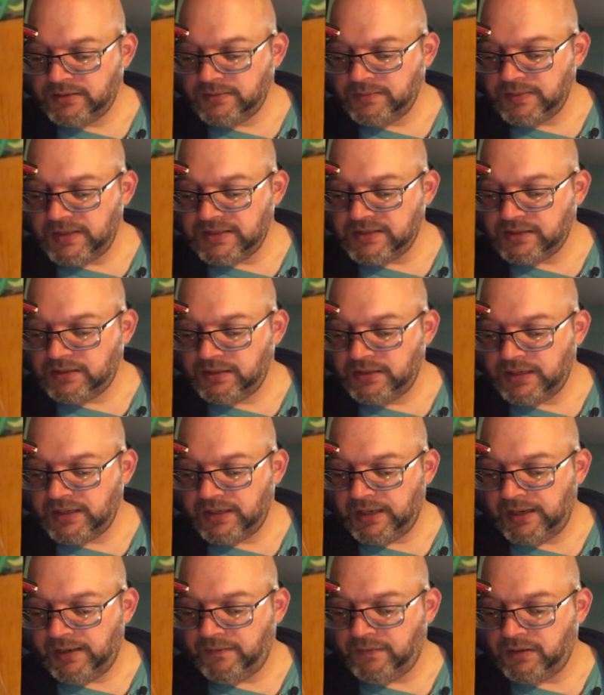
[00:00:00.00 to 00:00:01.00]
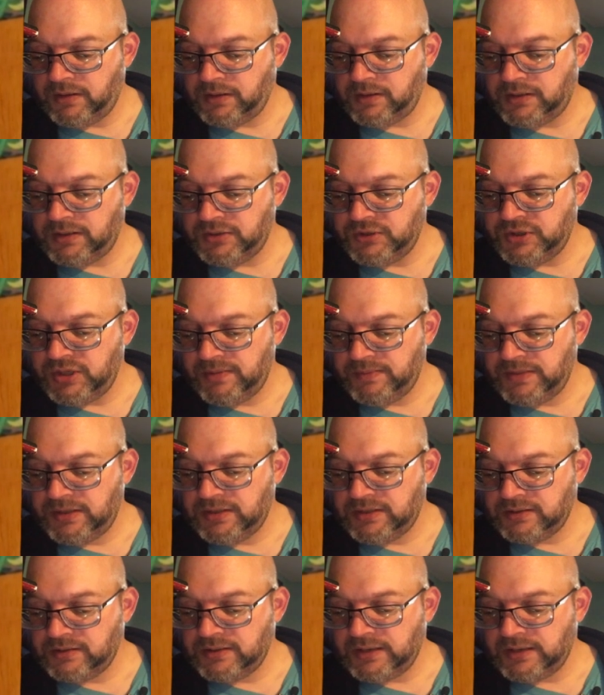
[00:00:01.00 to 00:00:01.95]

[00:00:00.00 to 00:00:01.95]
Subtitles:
Basically, I have an enchantment